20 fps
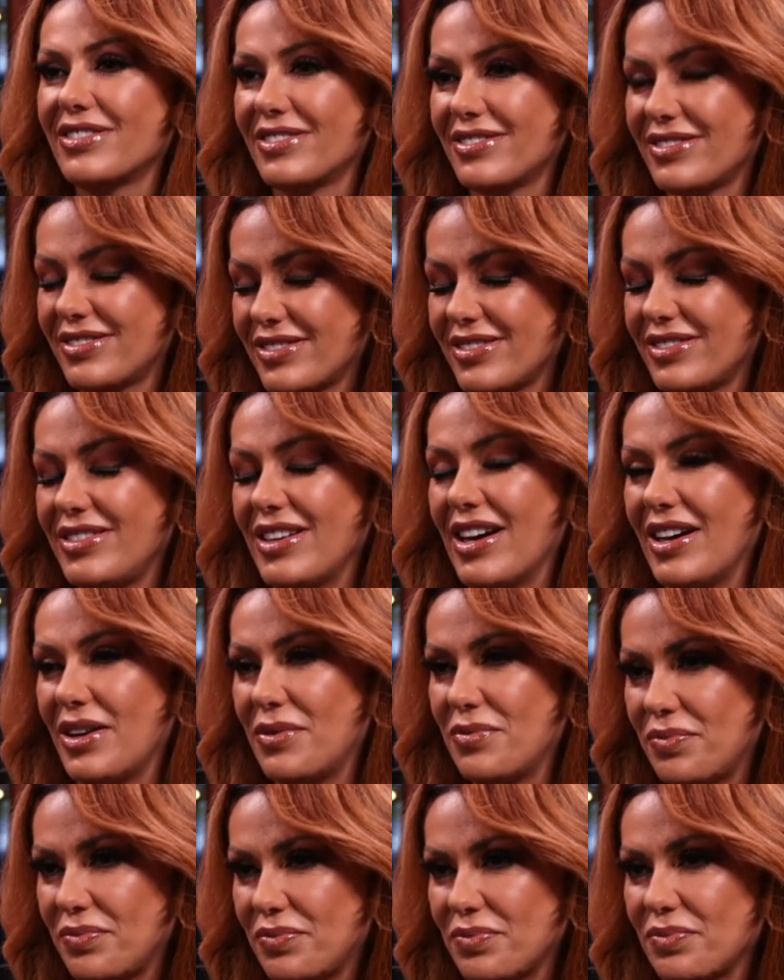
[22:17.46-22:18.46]
So
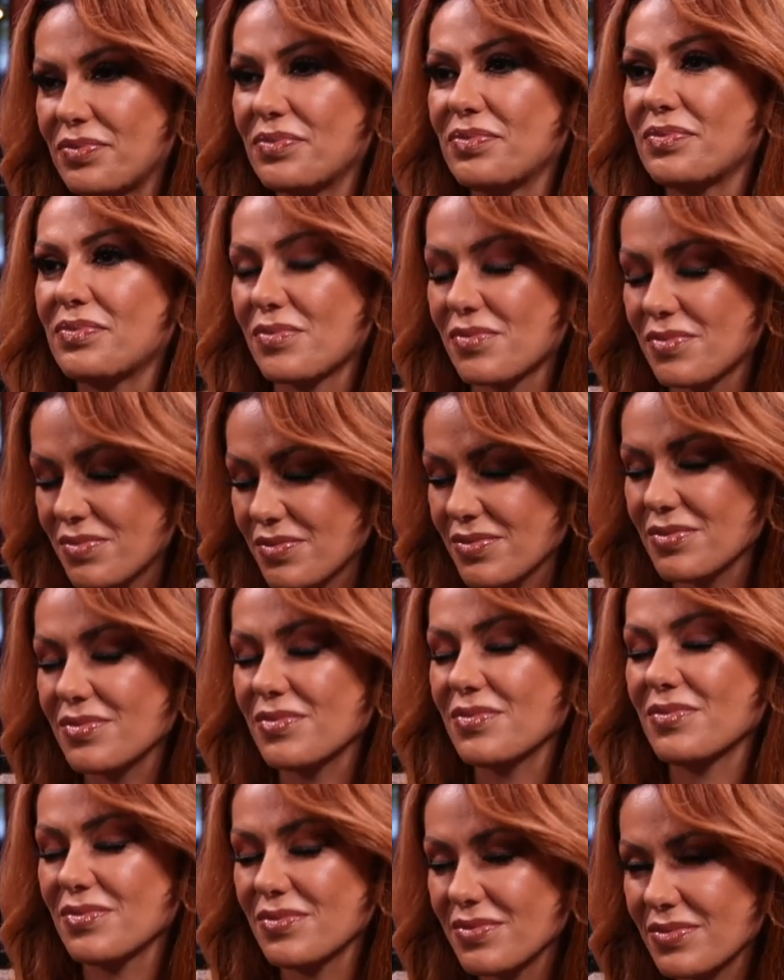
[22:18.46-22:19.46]
multiple streams then.
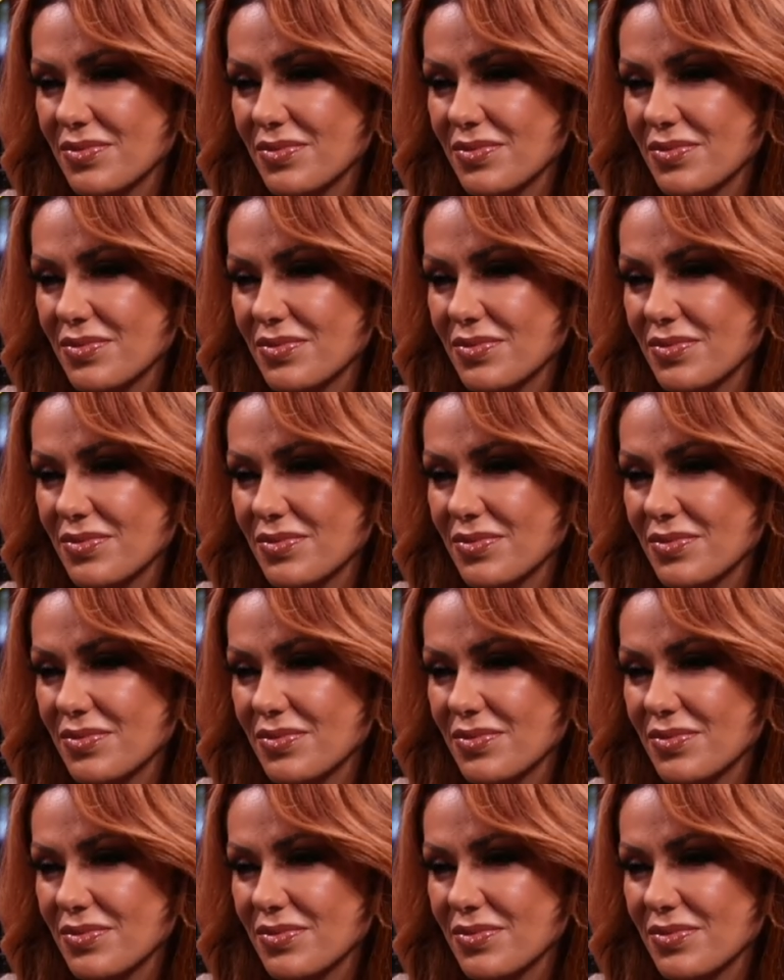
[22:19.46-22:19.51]
But